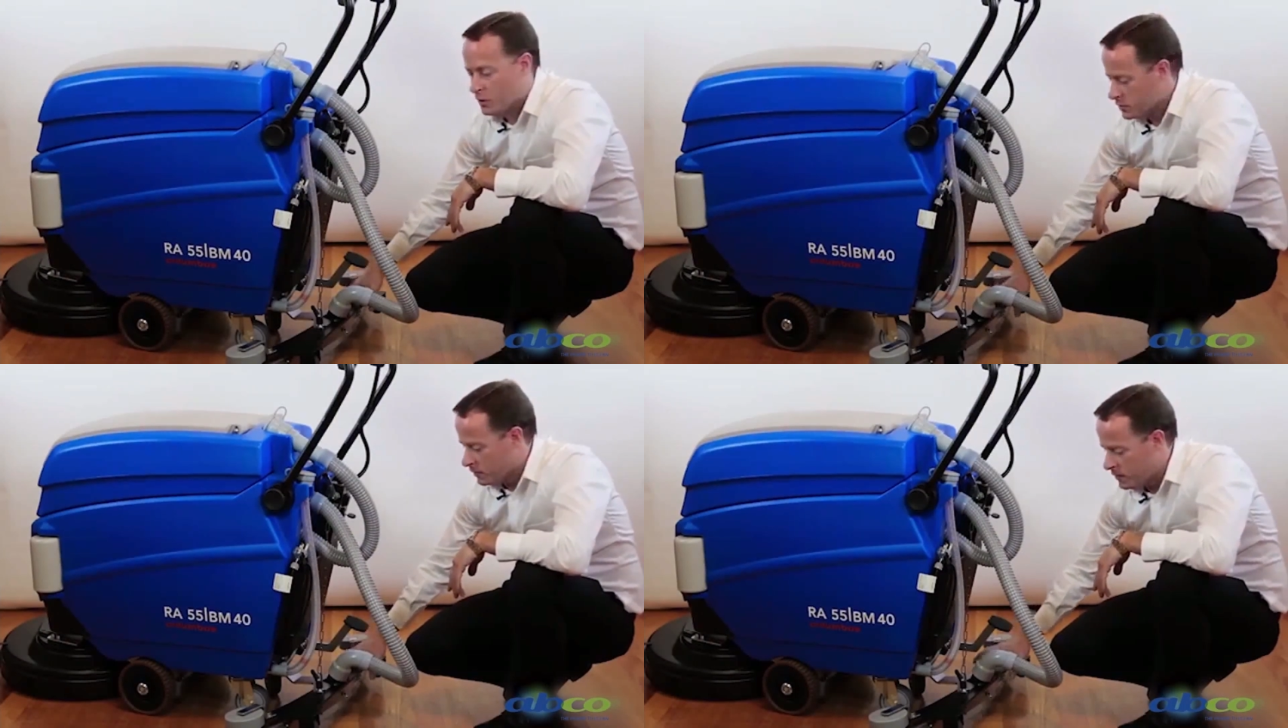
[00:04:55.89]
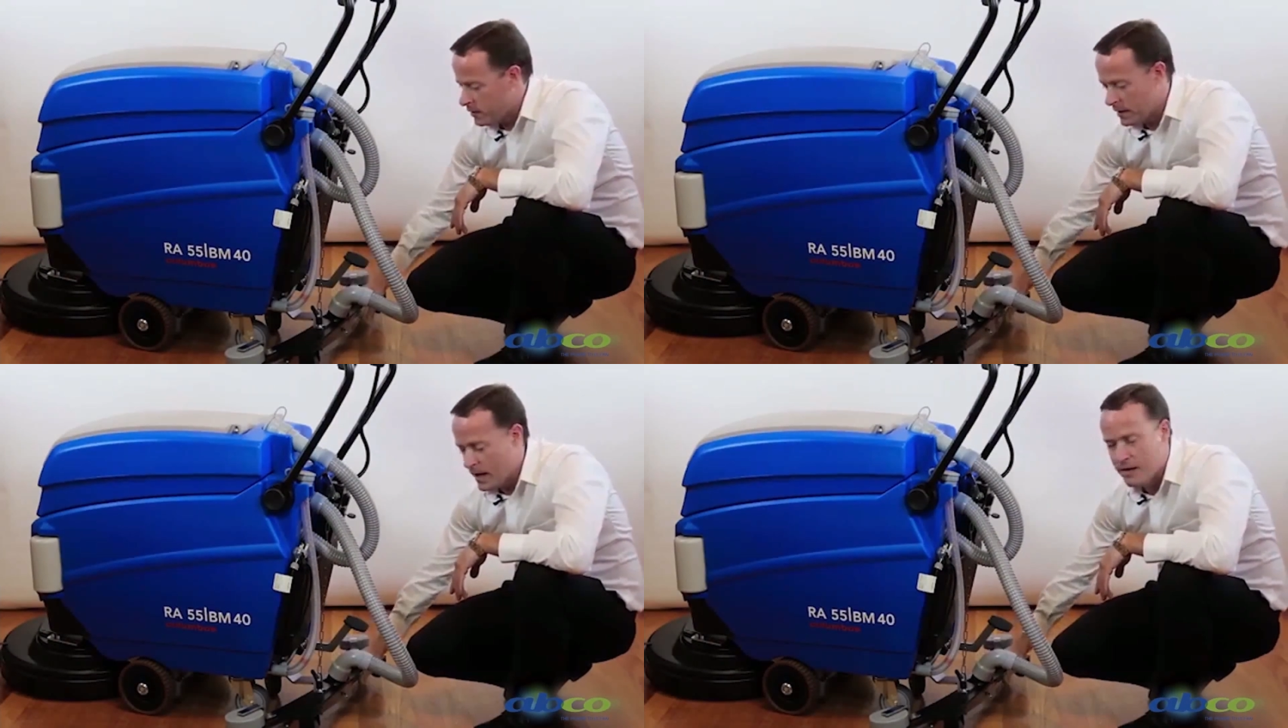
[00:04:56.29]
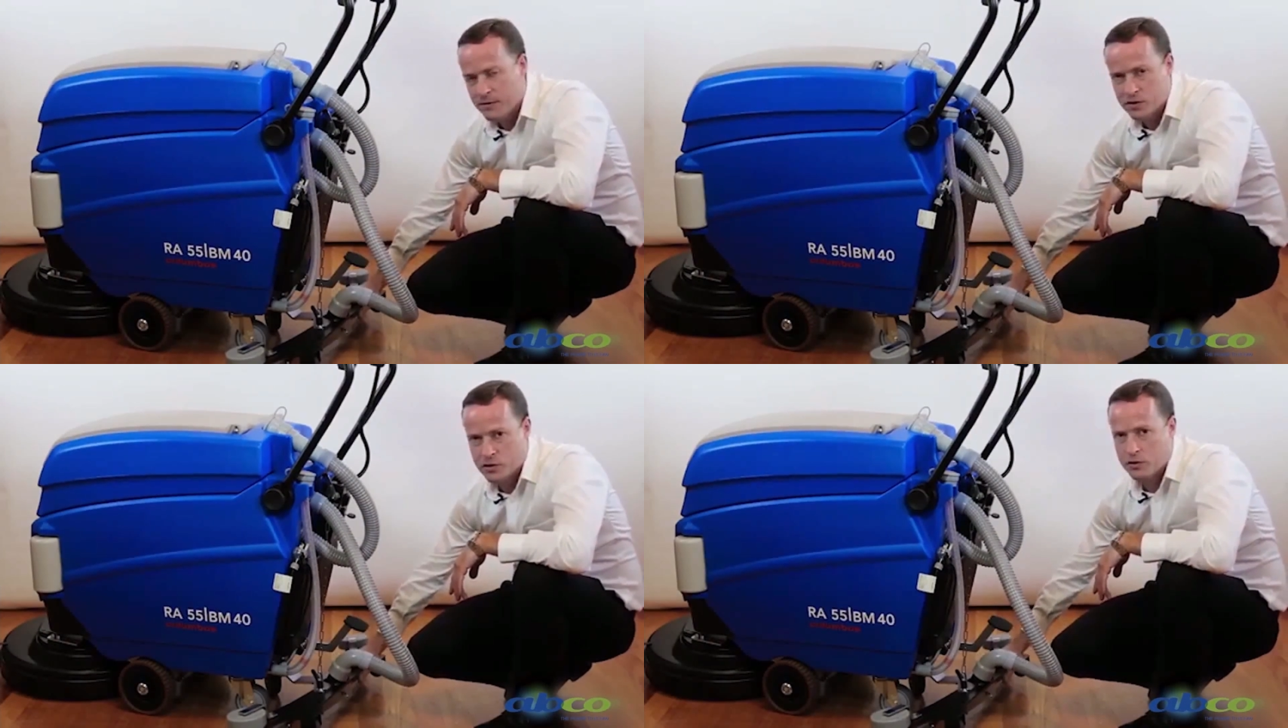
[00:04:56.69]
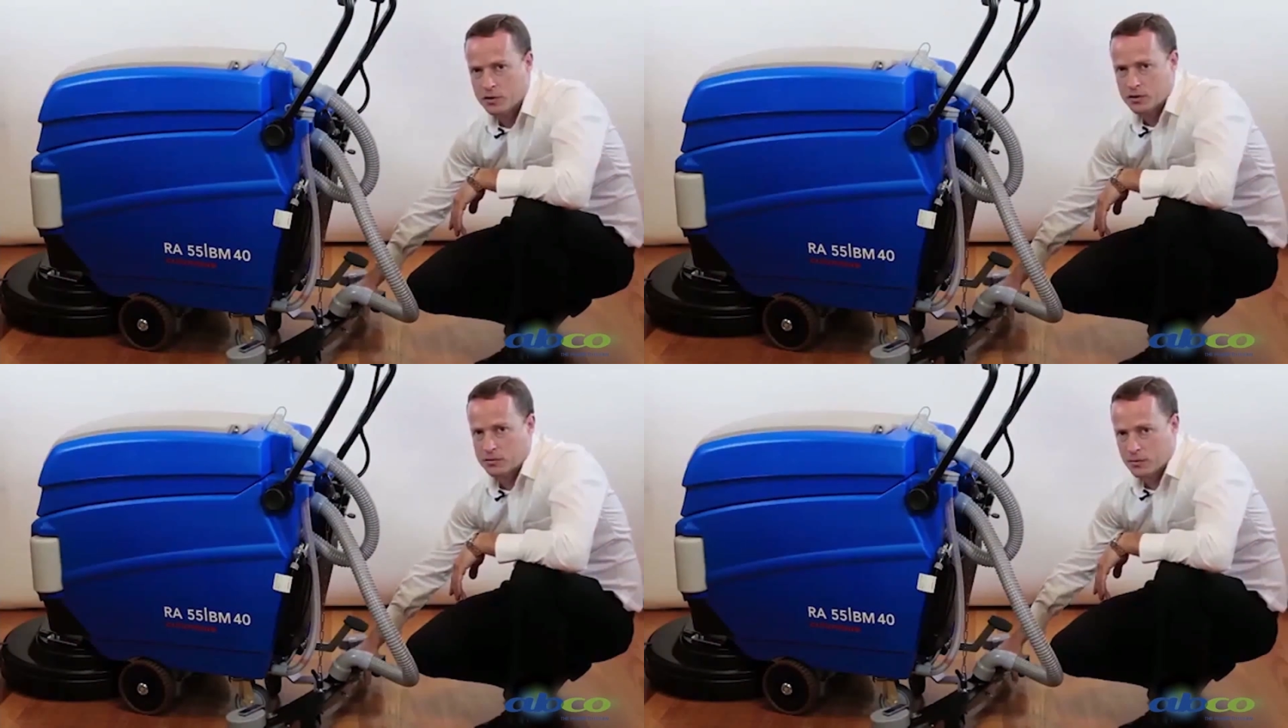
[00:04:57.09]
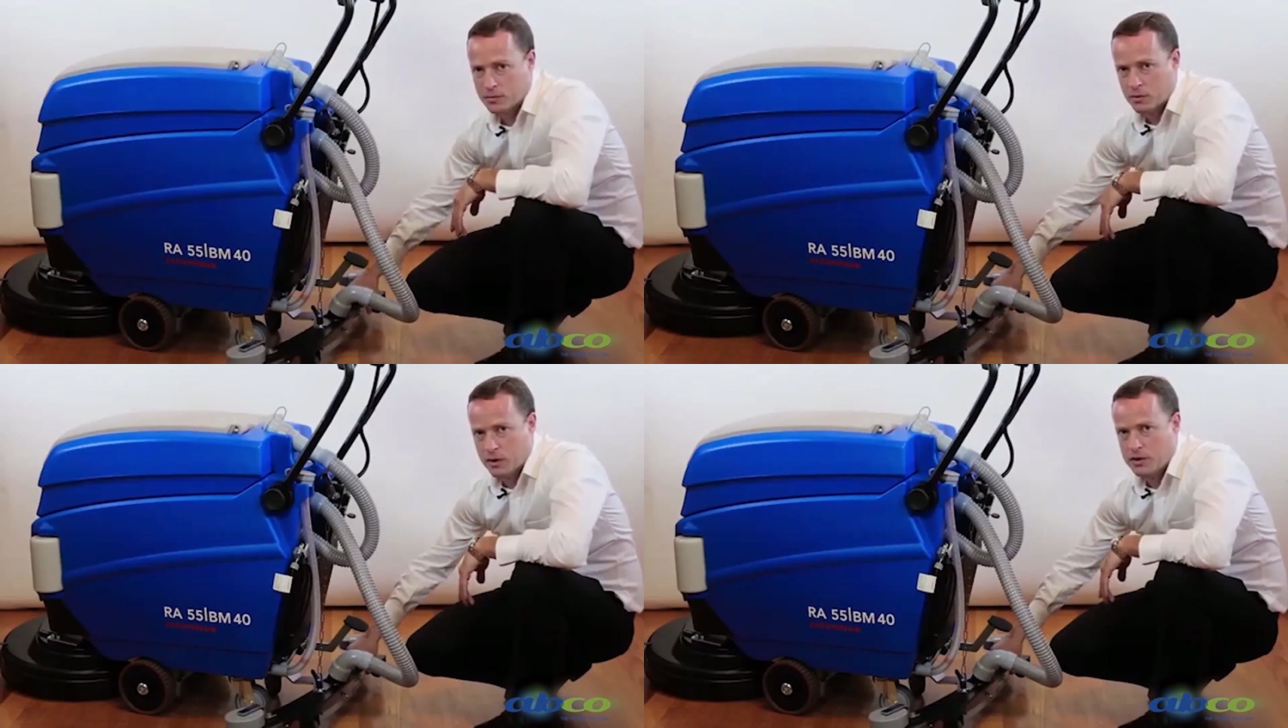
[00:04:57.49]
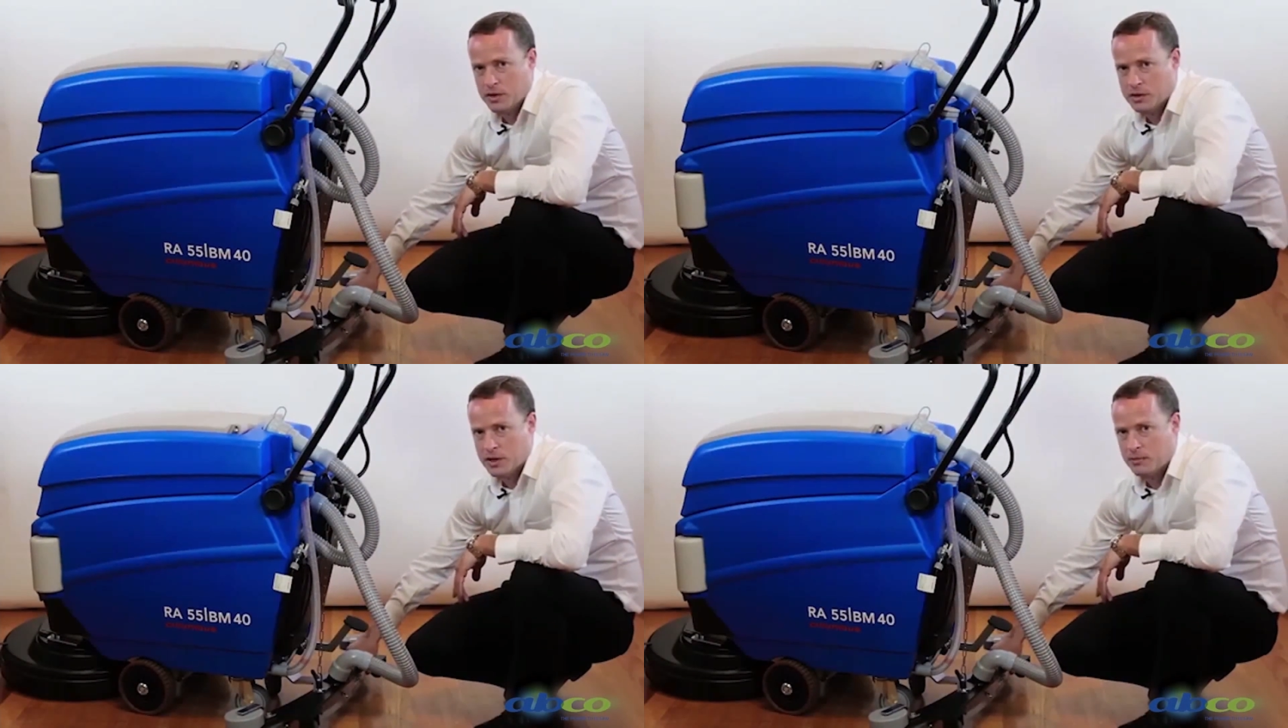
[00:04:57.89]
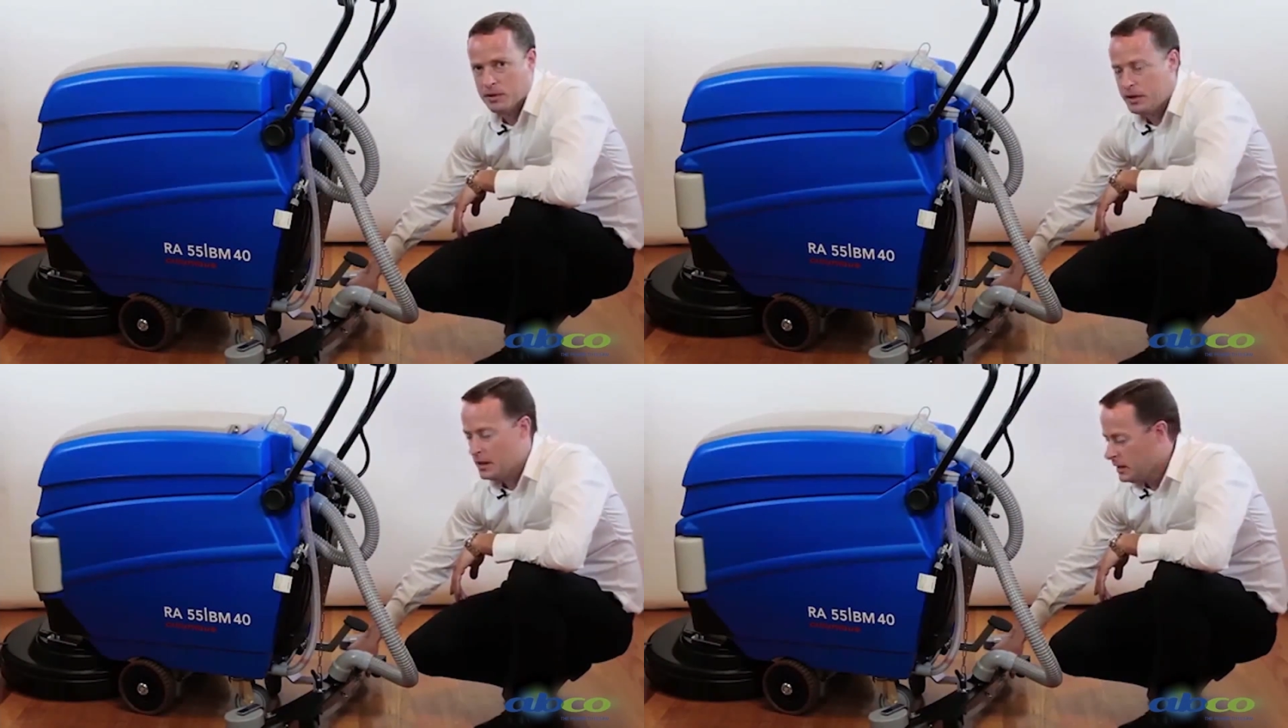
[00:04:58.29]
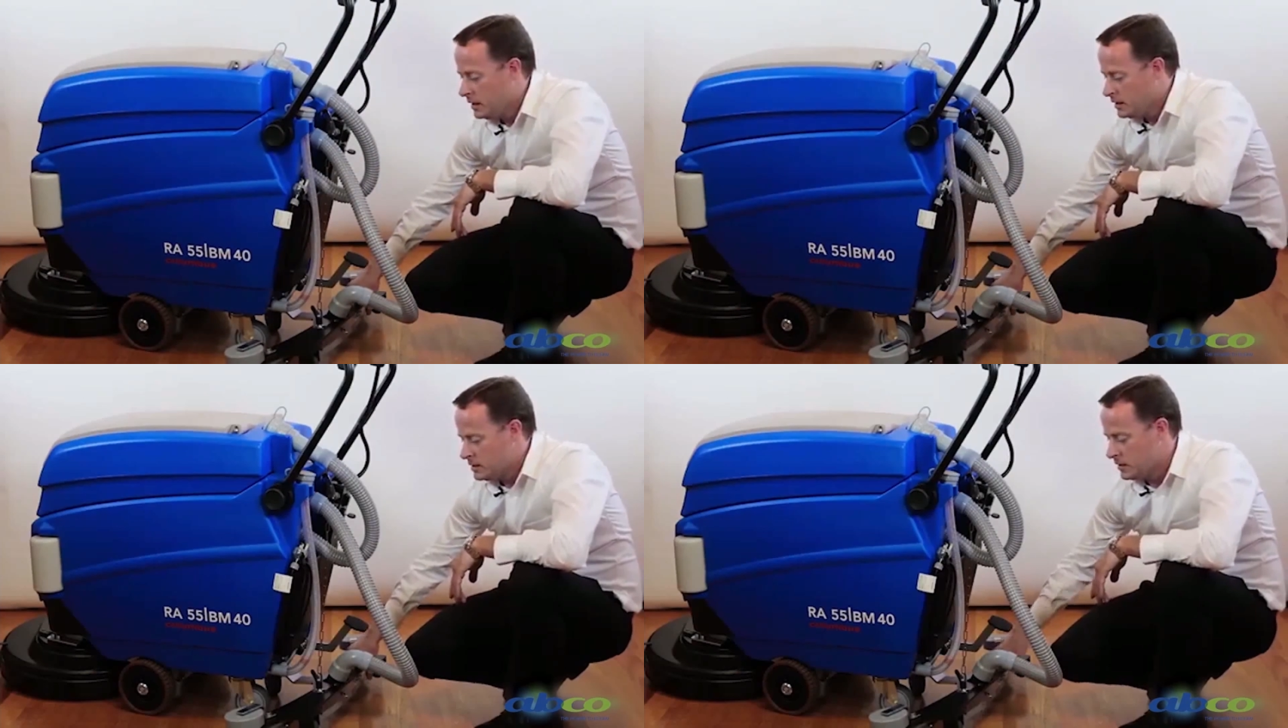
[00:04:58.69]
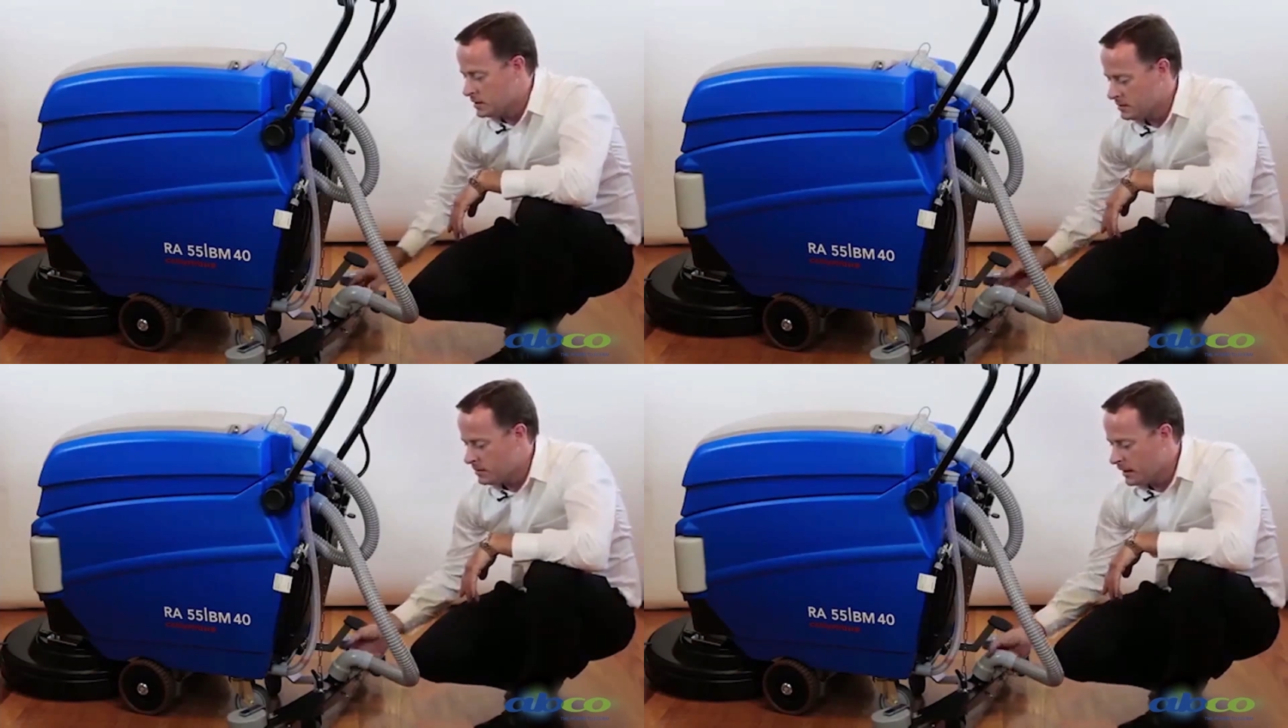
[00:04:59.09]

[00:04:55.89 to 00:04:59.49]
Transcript: It's got a very heavy duty squeegee assembly. So this can be